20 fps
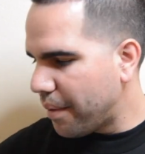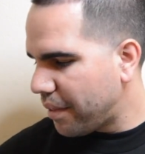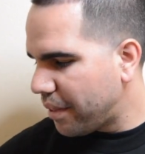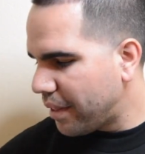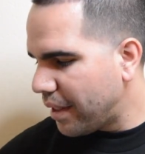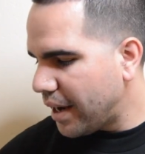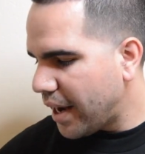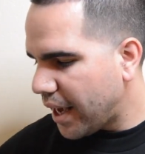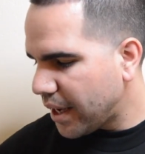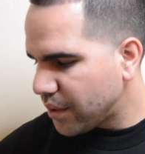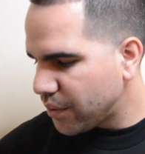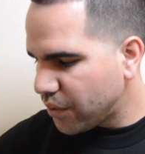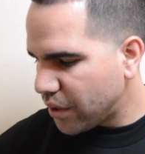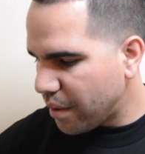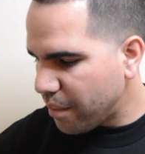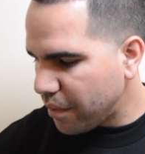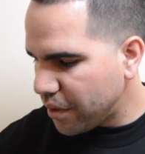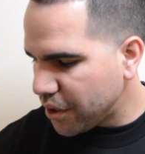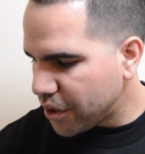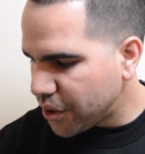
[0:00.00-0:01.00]
the next one
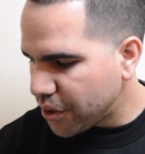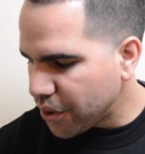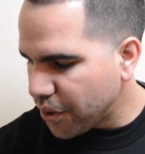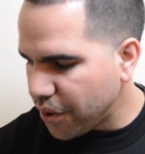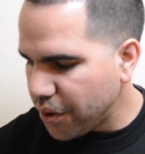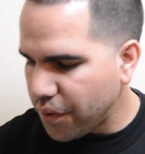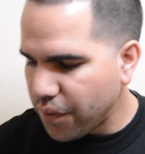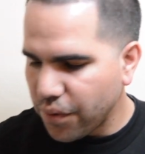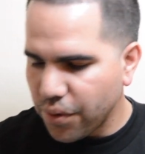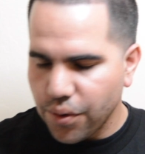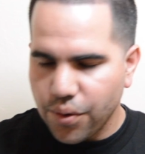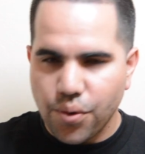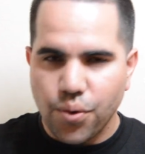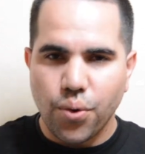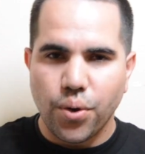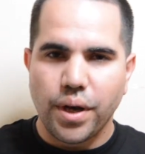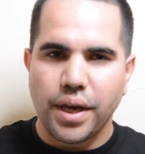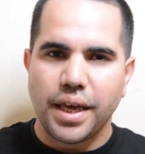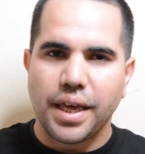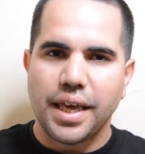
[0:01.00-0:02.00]
I'm going to show you real
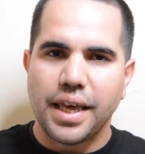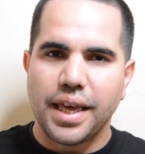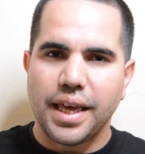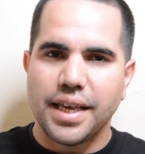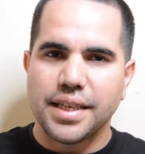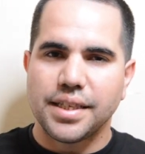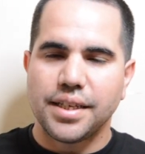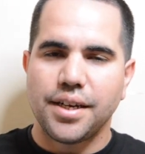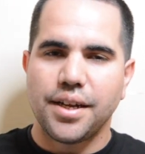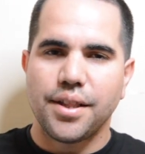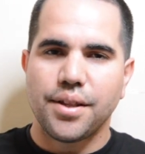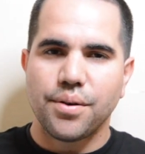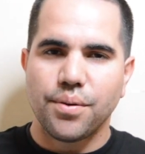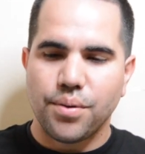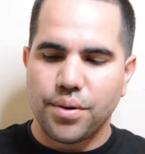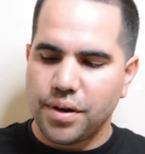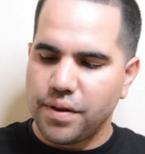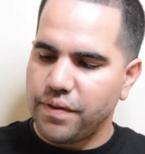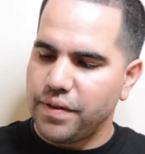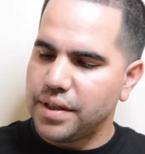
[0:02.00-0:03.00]
quick is another
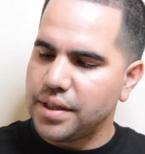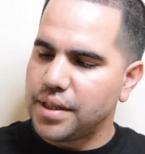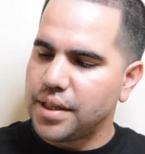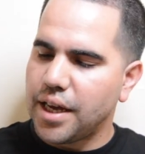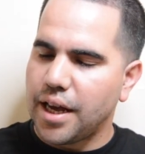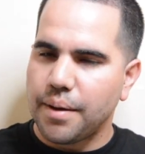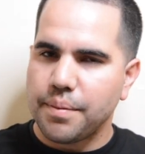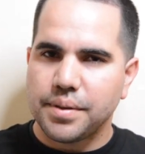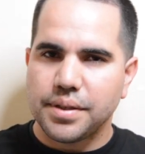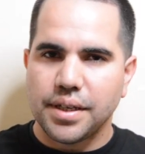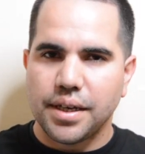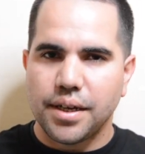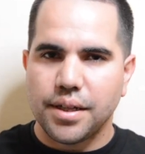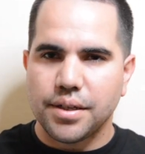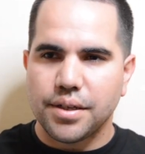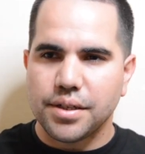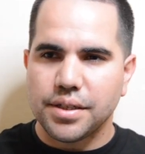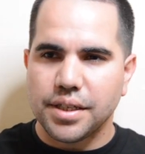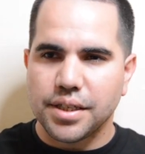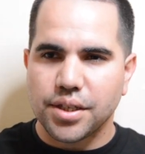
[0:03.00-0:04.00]
one of his top
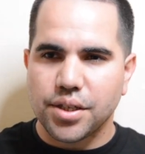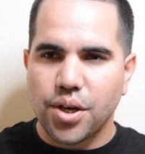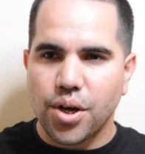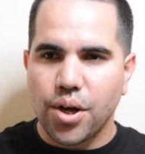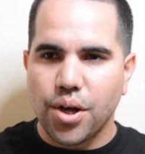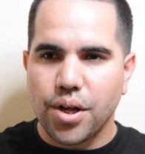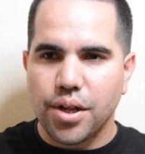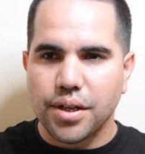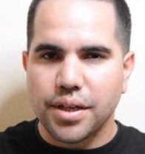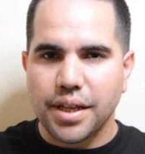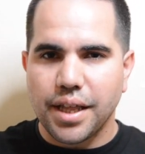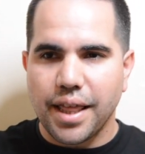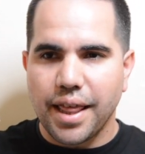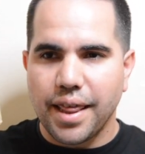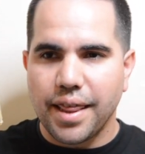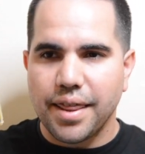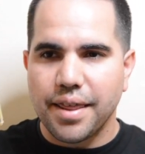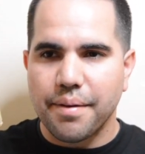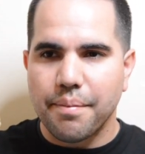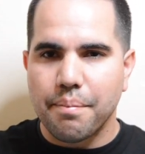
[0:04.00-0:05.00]
sellers. It's called
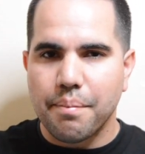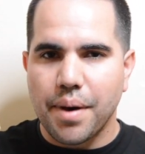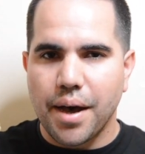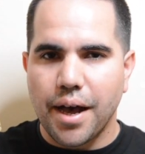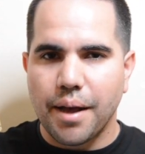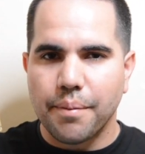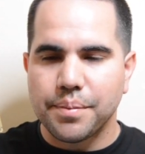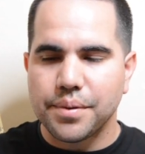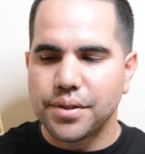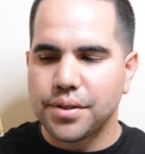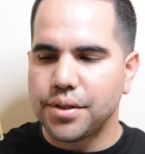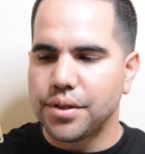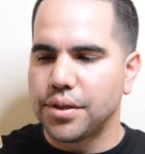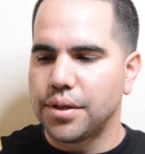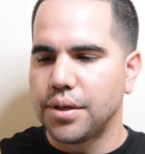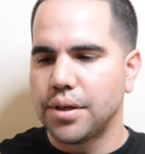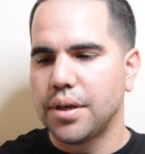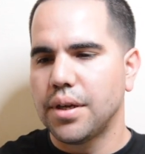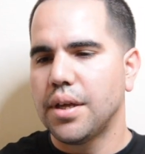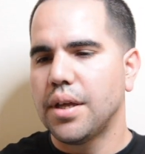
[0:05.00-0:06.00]
the Mobster.